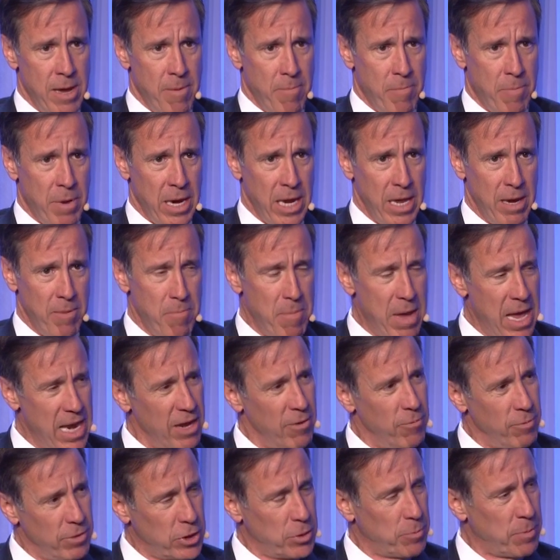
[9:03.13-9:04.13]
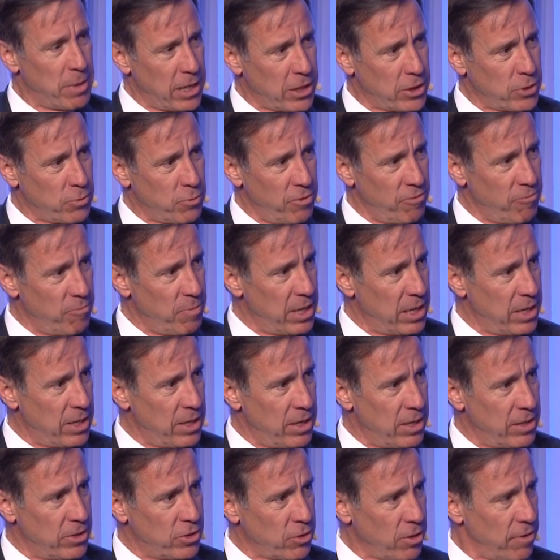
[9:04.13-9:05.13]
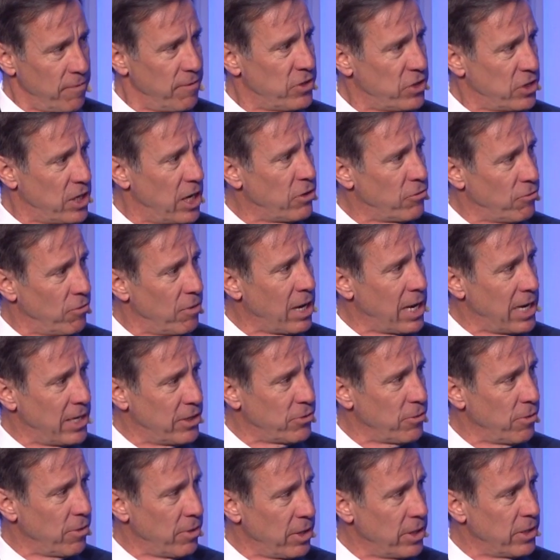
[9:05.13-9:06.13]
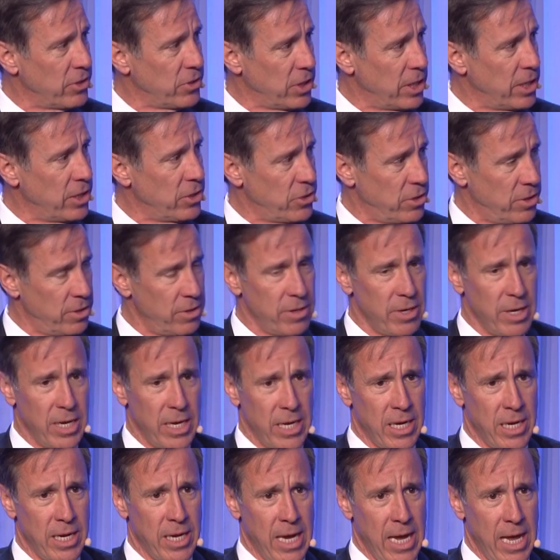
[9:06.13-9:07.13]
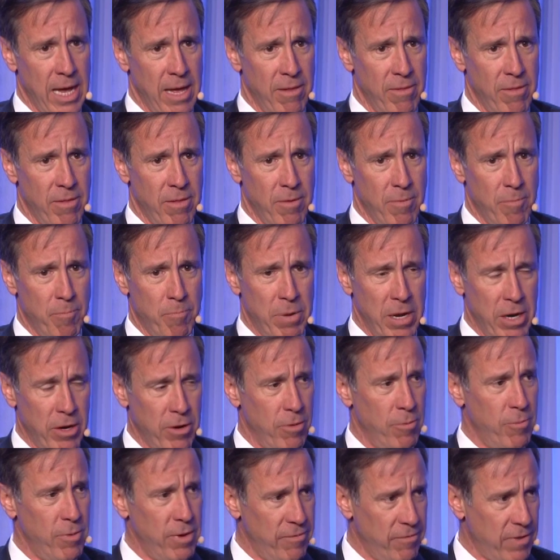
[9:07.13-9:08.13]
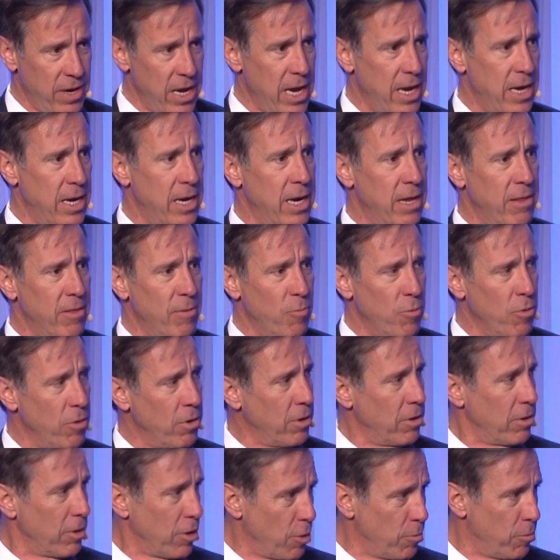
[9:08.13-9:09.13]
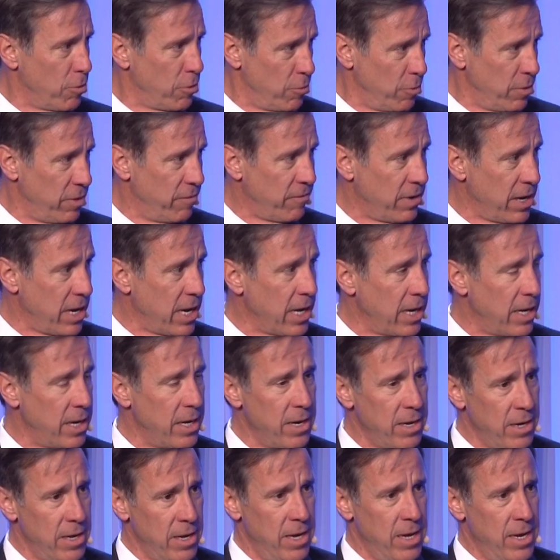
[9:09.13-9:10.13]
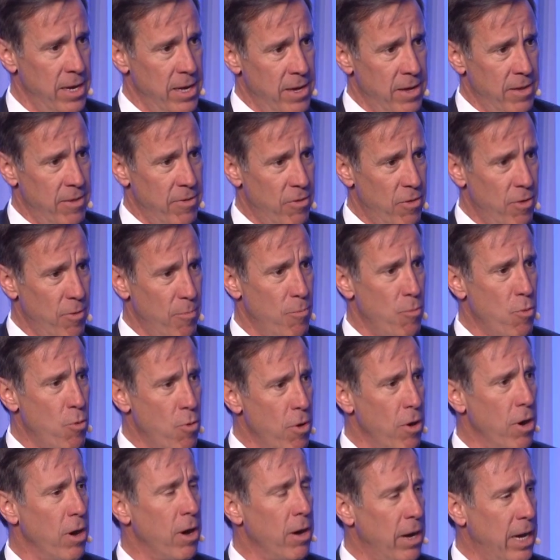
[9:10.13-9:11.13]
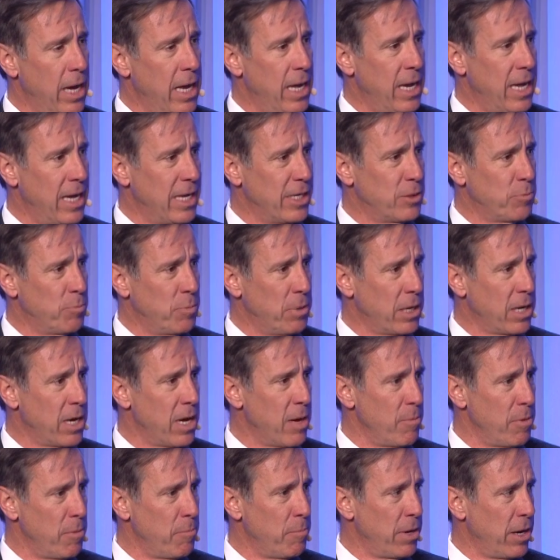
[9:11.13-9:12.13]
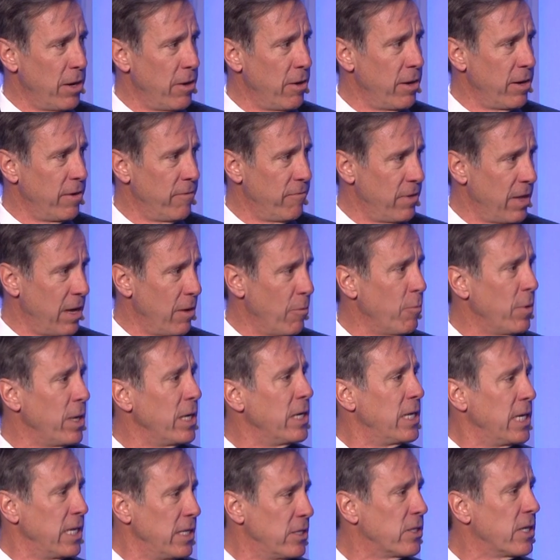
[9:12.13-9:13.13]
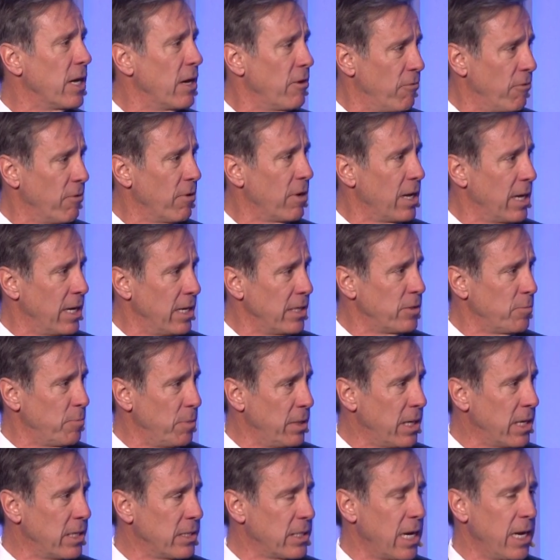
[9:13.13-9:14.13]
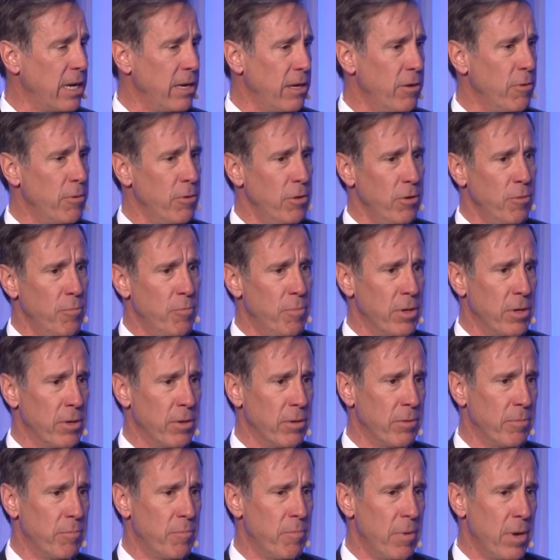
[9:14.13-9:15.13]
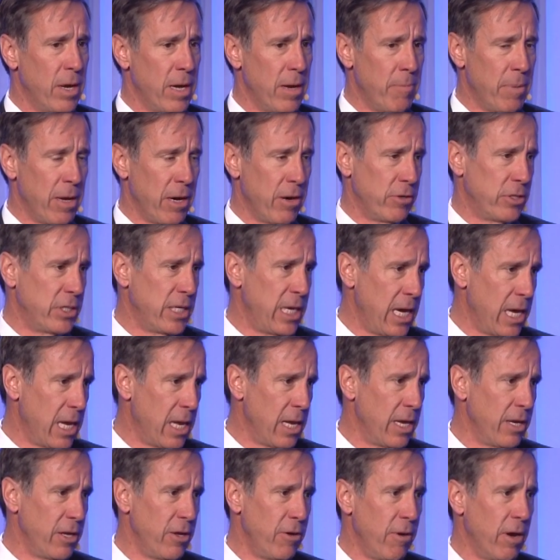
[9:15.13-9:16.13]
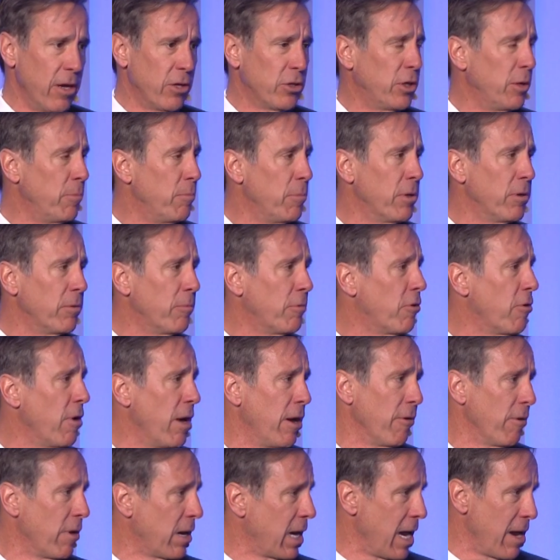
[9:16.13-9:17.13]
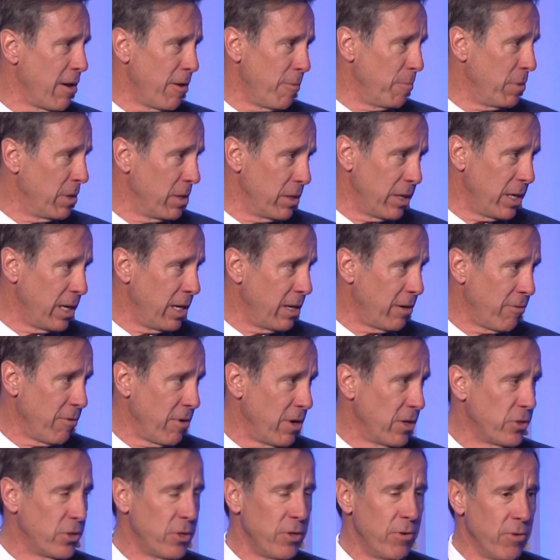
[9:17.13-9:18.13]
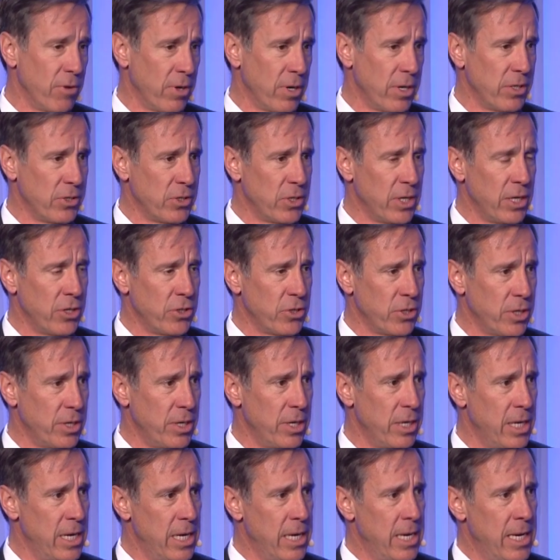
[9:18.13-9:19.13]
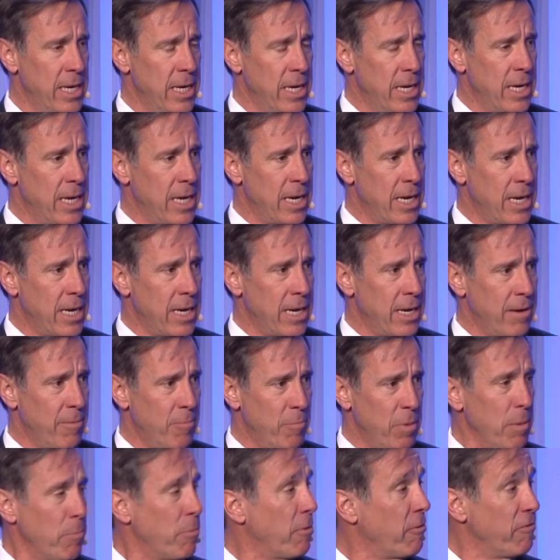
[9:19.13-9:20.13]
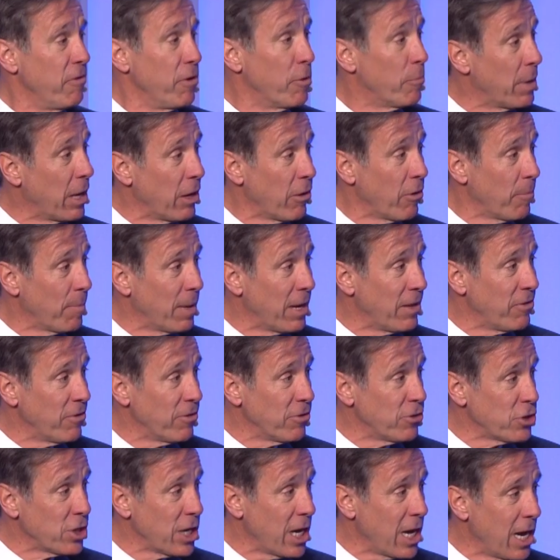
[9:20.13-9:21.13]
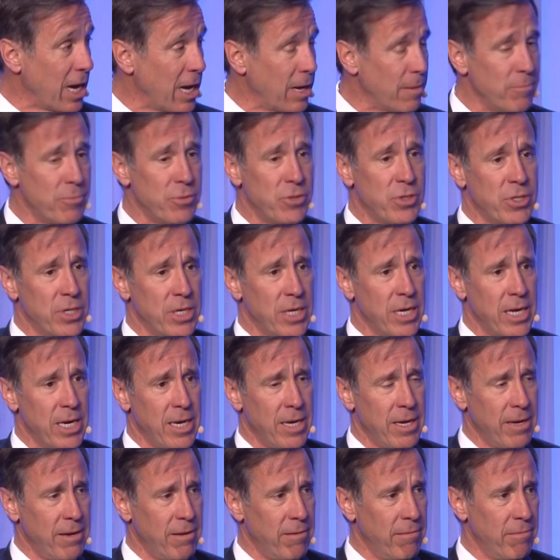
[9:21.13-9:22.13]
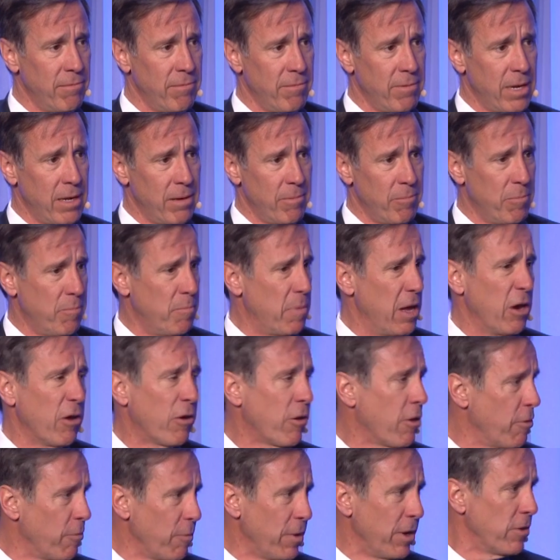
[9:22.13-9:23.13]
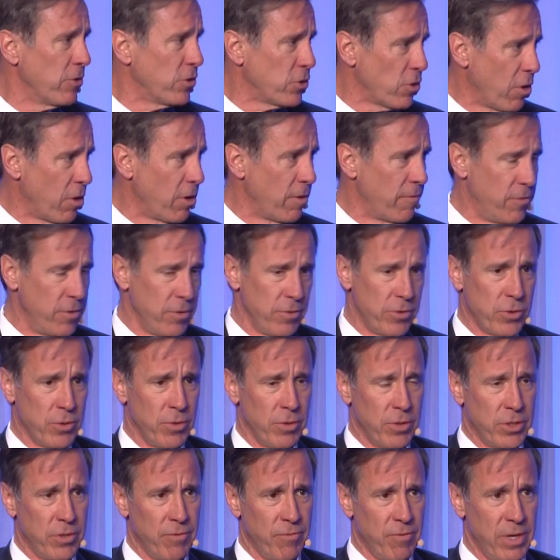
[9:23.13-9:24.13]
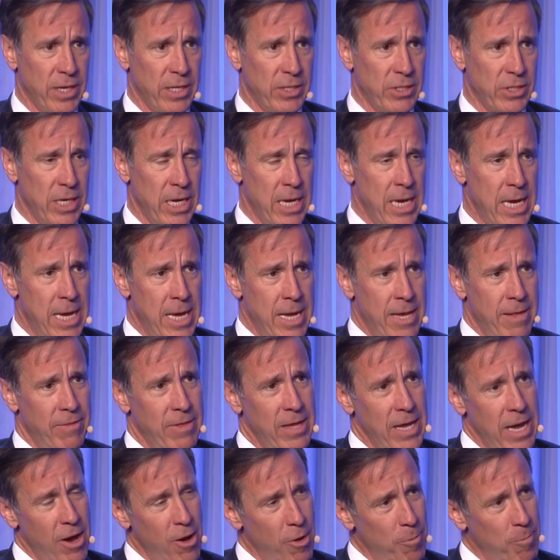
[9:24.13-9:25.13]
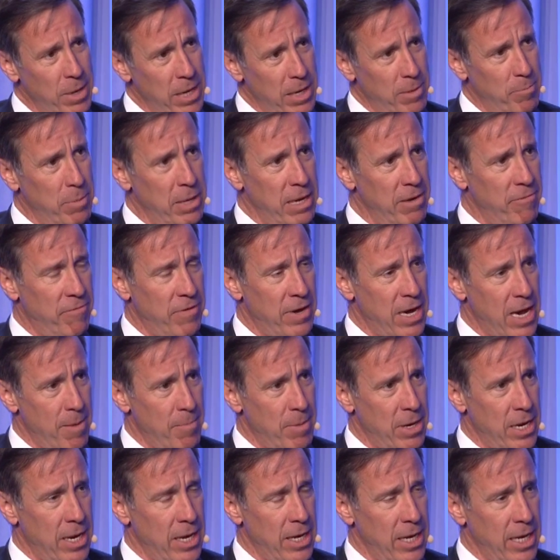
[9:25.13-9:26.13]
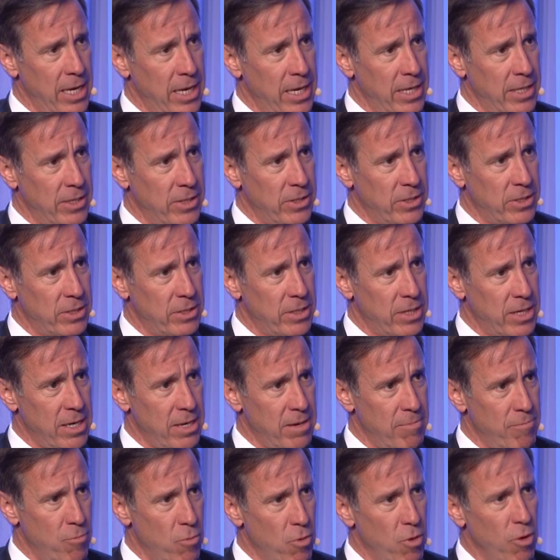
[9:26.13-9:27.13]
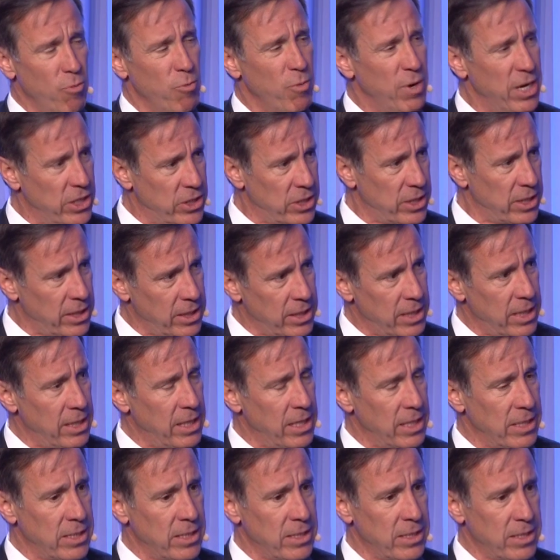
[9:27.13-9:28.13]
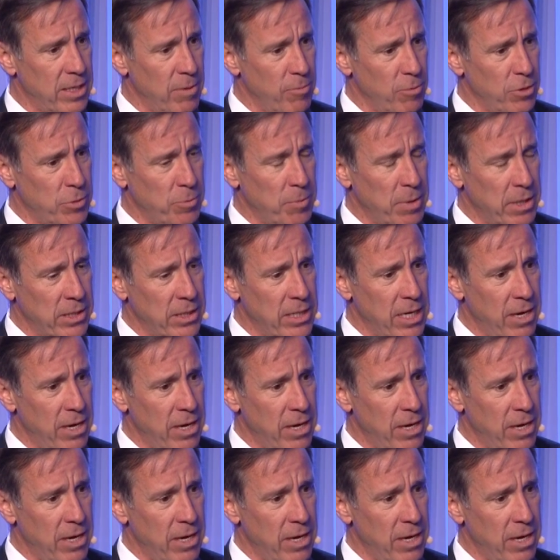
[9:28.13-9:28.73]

But in many respects, we've been sort of a centralized organization. And the bigger we've gotten and the more global we've gotten, the more it has become imperative that we decentralize, because you build better talent, you actually build greater accountability across the organization. People feel better about their jobs, better careers, all of those sorts of things. The Airbnb phenomenon is more recent than this in some respects.